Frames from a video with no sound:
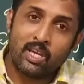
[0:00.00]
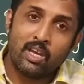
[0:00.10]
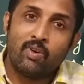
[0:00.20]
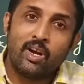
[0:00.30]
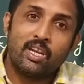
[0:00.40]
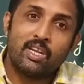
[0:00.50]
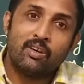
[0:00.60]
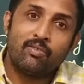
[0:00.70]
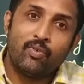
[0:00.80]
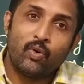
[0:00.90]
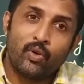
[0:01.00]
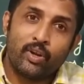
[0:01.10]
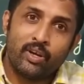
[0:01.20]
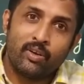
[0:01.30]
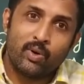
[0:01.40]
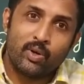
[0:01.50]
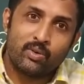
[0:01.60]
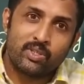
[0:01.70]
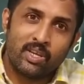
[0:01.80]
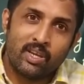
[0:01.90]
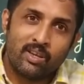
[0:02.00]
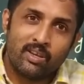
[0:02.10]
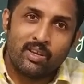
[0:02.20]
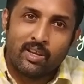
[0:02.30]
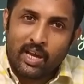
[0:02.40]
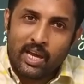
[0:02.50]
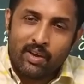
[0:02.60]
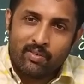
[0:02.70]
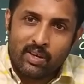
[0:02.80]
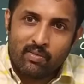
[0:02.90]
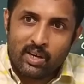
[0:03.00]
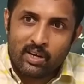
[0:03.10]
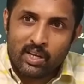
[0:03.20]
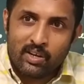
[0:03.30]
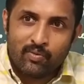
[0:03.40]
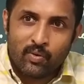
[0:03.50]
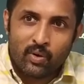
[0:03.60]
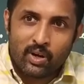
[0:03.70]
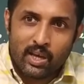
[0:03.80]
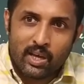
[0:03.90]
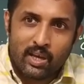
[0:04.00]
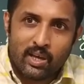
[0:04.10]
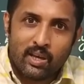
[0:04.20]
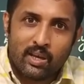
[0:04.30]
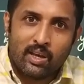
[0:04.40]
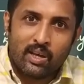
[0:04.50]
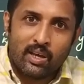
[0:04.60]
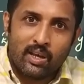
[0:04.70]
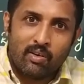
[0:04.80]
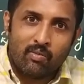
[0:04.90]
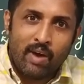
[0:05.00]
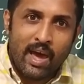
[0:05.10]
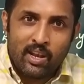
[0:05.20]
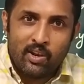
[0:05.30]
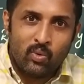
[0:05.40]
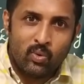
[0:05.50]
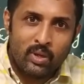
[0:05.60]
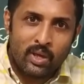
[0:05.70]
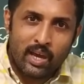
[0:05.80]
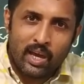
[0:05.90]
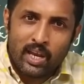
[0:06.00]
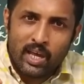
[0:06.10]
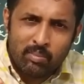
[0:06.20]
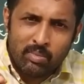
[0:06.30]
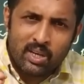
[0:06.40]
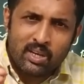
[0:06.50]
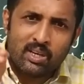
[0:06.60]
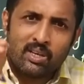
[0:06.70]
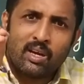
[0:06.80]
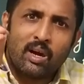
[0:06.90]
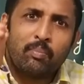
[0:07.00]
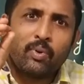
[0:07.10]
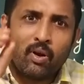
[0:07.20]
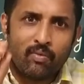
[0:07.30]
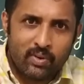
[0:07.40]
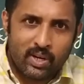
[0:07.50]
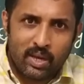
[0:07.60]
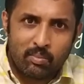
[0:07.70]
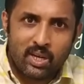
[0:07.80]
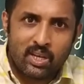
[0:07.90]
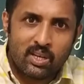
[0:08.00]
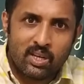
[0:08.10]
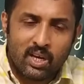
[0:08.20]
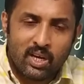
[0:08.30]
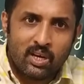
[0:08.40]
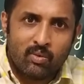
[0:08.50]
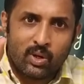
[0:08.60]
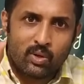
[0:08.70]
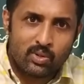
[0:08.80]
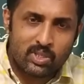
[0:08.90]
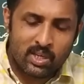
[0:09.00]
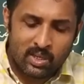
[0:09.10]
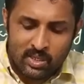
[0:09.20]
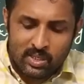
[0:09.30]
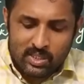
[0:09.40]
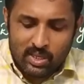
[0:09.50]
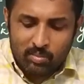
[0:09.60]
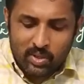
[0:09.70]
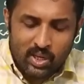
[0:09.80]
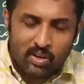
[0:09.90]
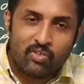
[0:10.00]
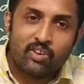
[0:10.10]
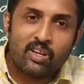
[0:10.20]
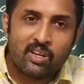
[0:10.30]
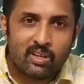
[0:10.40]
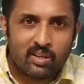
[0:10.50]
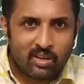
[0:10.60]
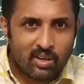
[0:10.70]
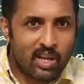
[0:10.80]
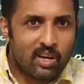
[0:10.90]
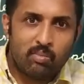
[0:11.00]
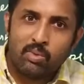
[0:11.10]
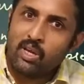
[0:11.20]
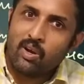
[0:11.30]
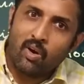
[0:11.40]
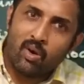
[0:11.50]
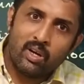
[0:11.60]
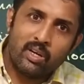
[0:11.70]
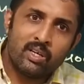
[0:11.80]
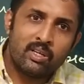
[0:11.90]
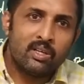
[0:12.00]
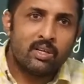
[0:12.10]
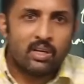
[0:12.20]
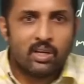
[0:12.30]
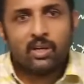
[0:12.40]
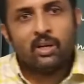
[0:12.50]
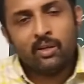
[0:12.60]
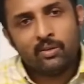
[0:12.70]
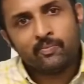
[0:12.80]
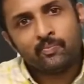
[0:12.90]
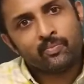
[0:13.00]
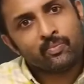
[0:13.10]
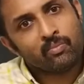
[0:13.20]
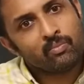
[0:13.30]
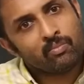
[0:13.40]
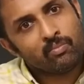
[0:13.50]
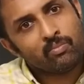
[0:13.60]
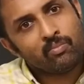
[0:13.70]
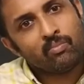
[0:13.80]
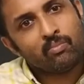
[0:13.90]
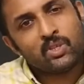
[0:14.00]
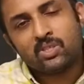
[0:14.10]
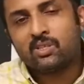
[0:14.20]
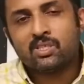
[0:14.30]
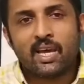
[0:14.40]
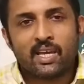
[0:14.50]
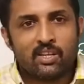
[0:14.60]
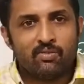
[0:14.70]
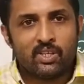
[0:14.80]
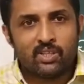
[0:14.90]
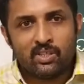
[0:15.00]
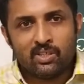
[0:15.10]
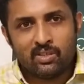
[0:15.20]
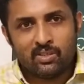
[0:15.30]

given it for I have given it for value, and I am getting a profit, I am getting something in return. Can it be called a business activity?